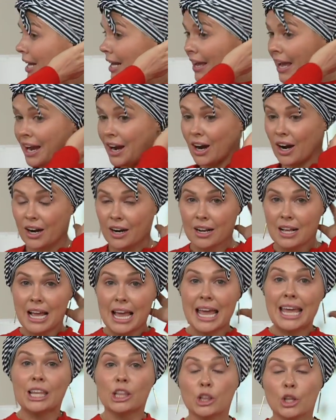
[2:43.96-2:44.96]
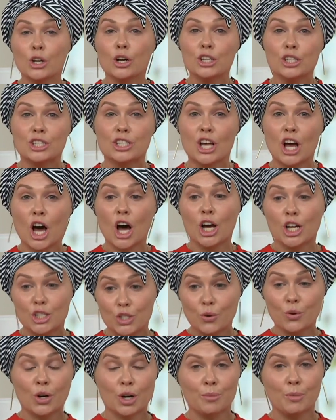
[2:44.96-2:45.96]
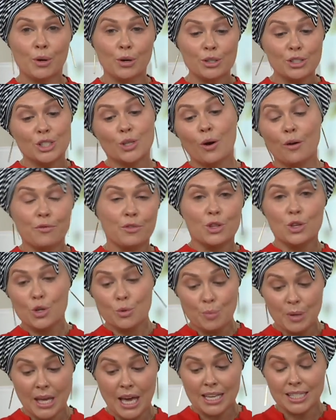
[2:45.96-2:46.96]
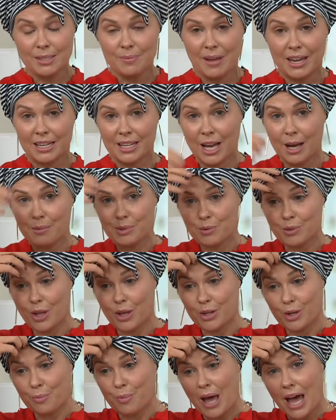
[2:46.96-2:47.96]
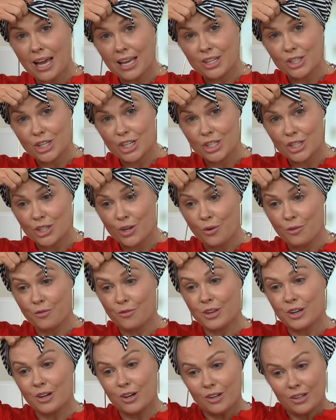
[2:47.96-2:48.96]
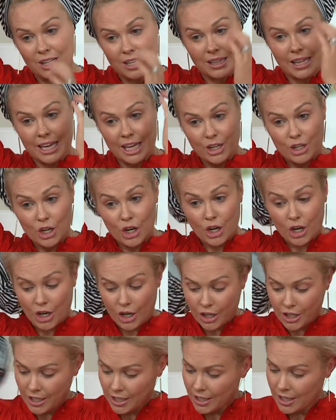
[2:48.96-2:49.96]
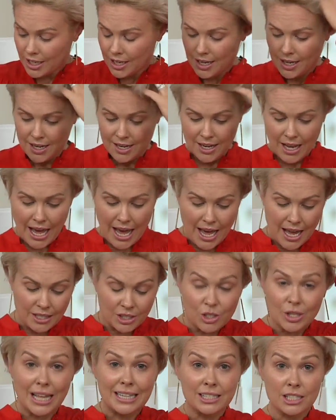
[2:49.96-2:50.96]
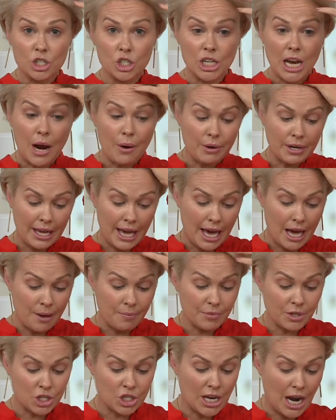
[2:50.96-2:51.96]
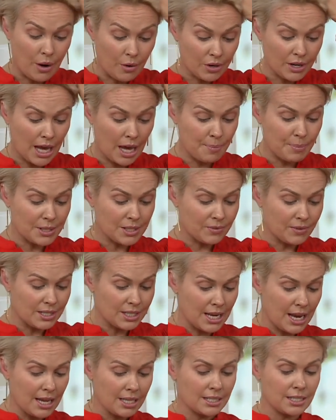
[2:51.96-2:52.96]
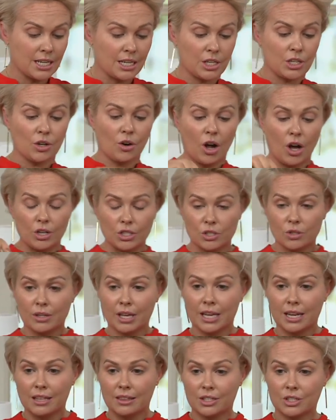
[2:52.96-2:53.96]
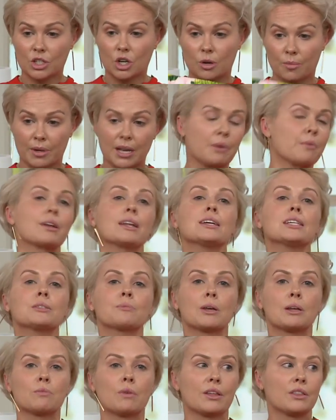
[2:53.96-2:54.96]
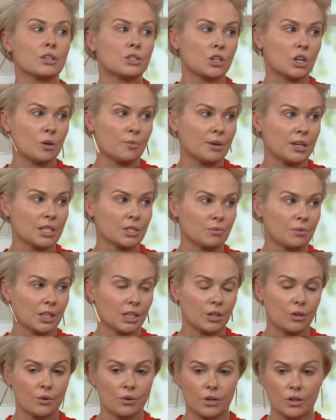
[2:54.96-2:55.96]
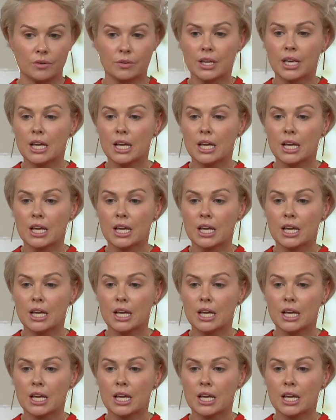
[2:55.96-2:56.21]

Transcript: of hair. It looks lot. adorable. So if the UPS man comes with all your packages, you don't feel like a nerd. Mm -hmm. And so that's the shower cap. The shower cap is fantastic. You're mm -hmm. also getting the turban. I want to explain why the turban is yeah. really cool.